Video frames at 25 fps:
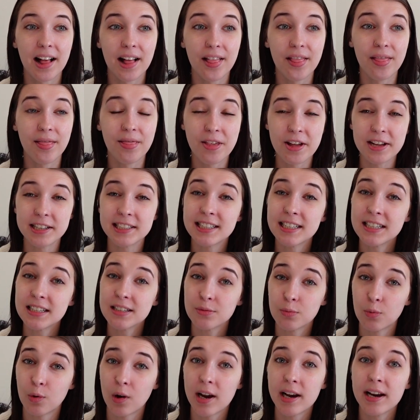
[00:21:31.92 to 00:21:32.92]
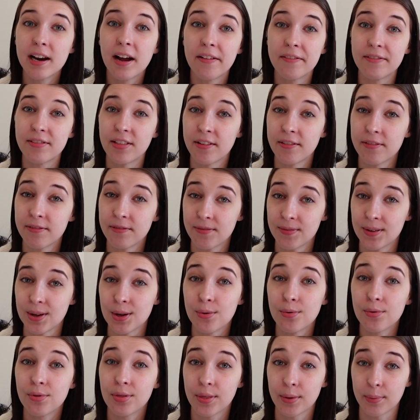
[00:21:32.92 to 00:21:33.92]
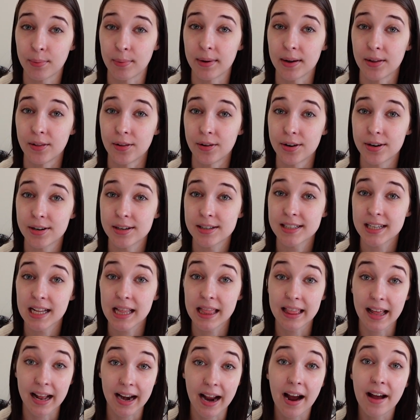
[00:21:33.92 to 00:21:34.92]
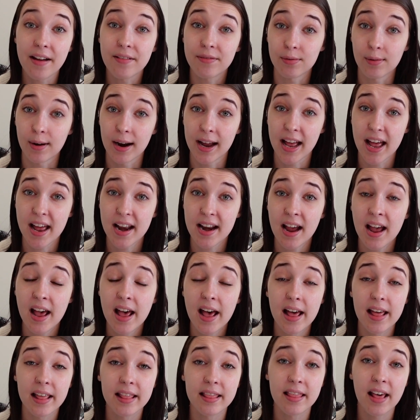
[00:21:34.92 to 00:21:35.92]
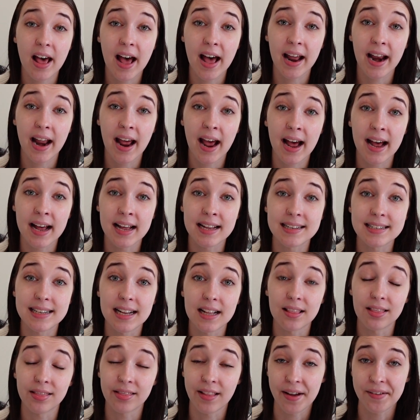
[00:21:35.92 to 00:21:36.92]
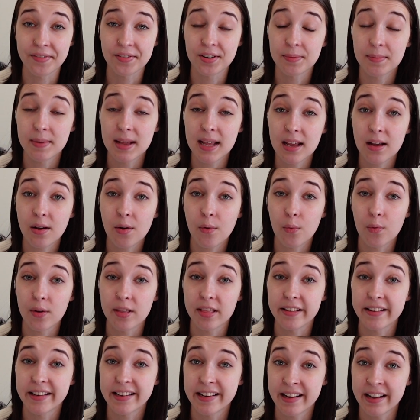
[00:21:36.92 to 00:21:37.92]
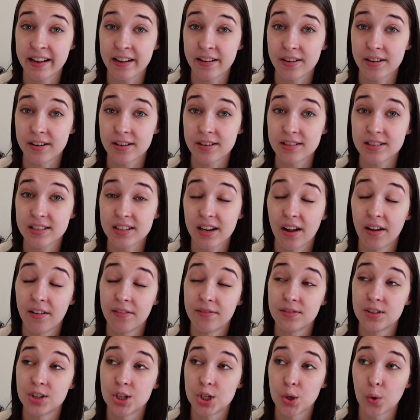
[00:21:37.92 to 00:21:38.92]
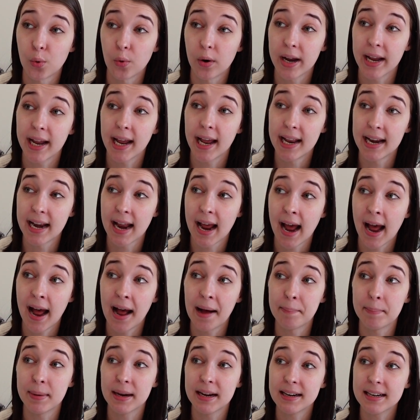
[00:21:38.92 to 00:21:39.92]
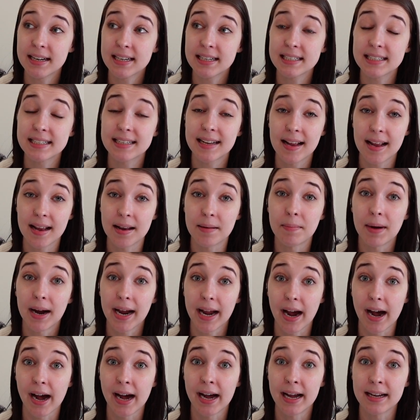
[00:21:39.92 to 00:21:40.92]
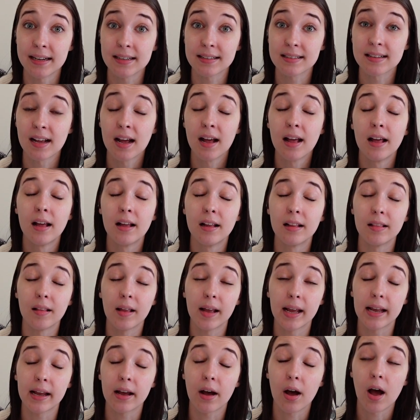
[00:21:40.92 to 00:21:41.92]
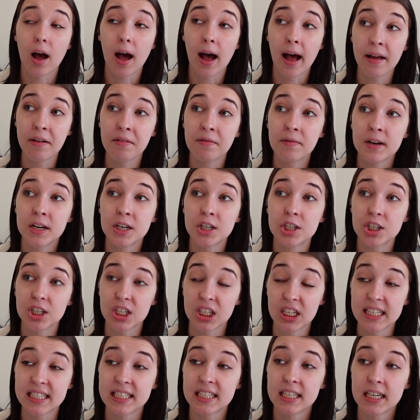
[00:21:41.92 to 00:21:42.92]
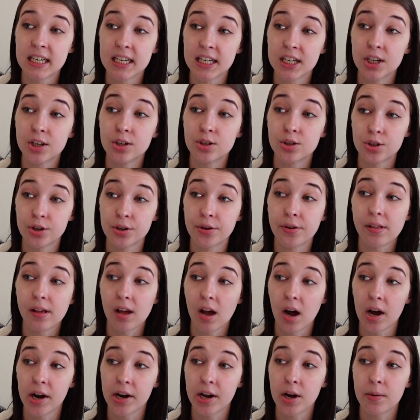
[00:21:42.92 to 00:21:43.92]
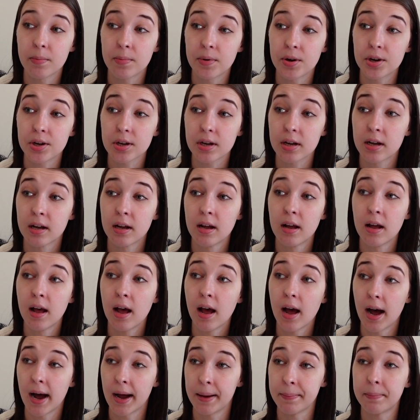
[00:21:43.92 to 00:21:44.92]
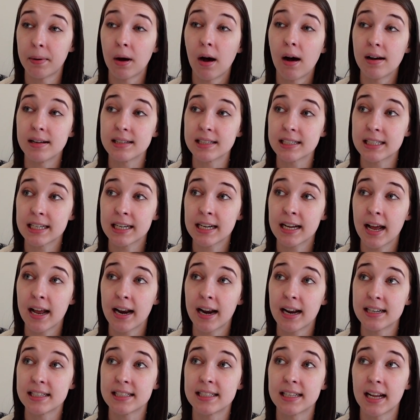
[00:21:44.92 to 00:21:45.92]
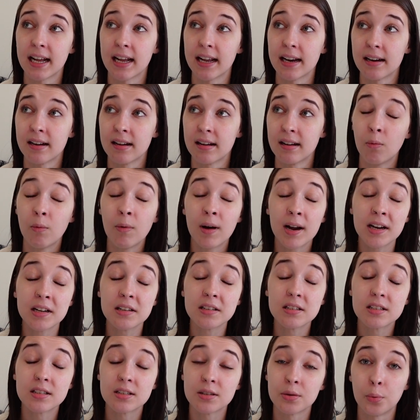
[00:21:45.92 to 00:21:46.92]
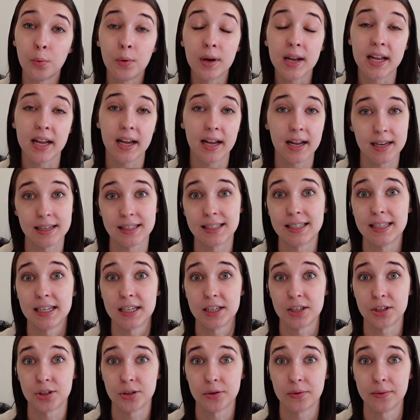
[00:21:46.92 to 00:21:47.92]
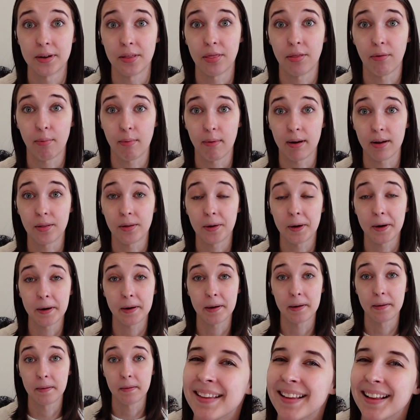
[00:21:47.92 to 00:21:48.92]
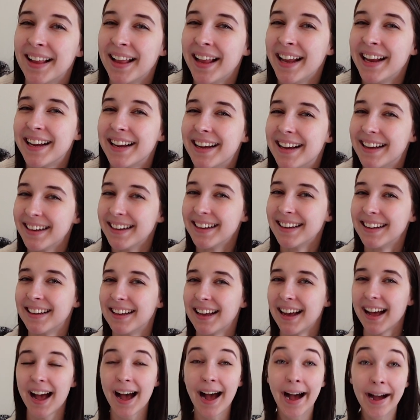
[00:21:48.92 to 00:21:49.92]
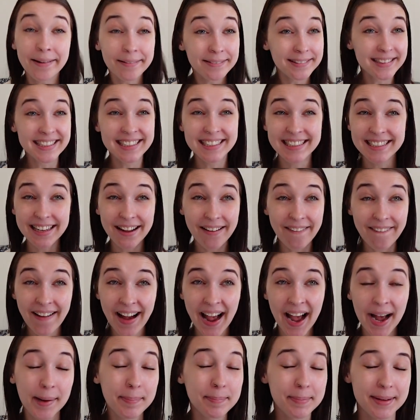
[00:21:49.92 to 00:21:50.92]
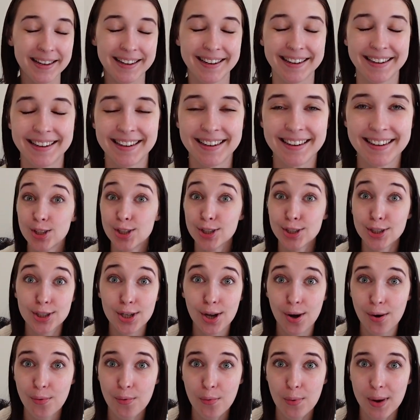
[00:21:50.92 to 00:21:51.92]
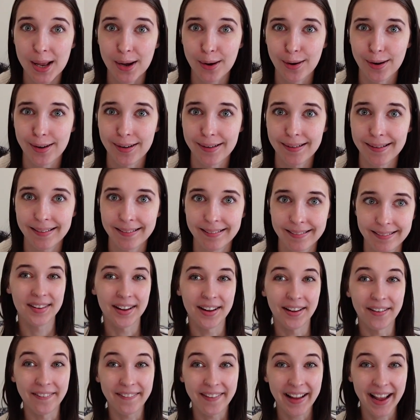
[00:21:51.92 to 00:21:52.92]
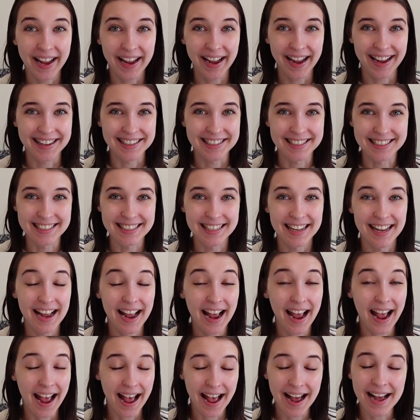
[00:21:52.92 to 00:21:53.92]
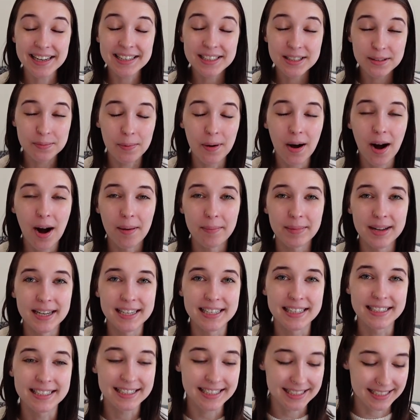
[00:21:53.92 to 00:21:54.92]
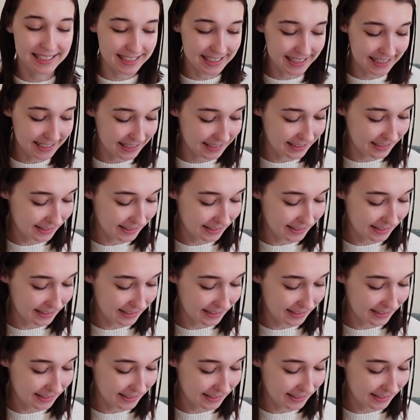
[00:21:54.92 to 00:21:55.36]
this is one of the few thrillers that I've read that has left me with tears of joy and happiness in my eyes. Like, I finished listening to the audiobook, I paused it, and I said, what a sweet ending to a thriller. Like, I was so happy. So weird. Okay, guys, as promised,